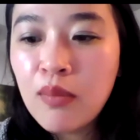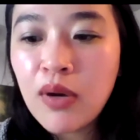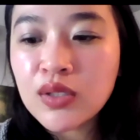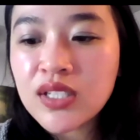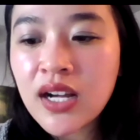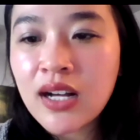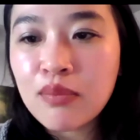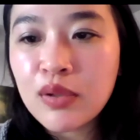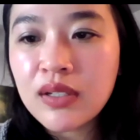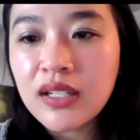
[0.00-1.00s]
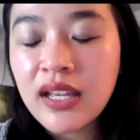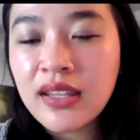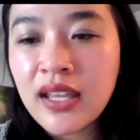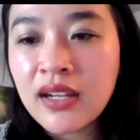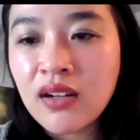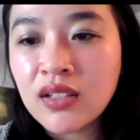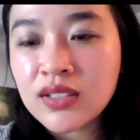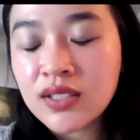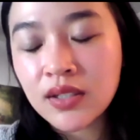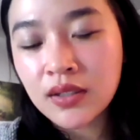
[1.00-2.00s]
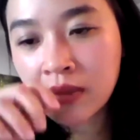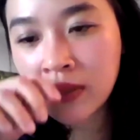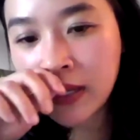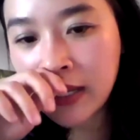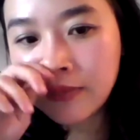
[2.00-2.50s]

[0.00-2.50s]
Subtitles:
post-op, and then also